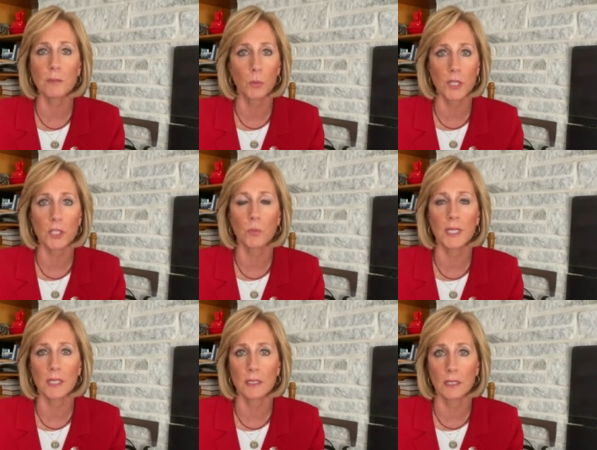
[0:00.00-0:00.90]
There are ways that we
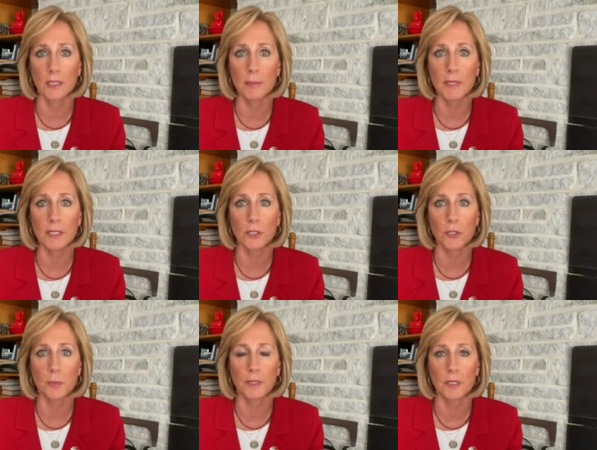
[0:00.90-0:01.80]
can eliminate
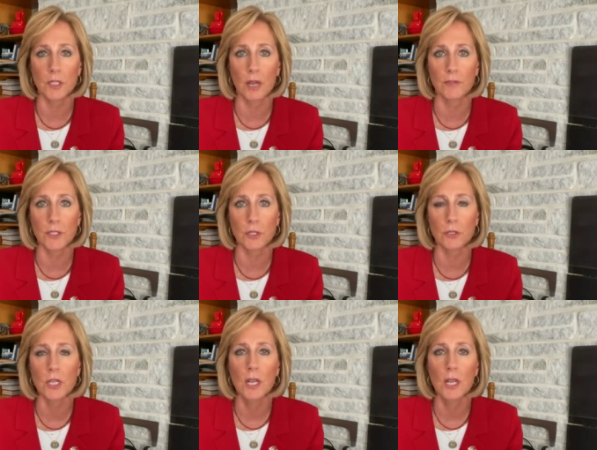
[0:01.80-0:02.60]
those police mm-hmm. officers.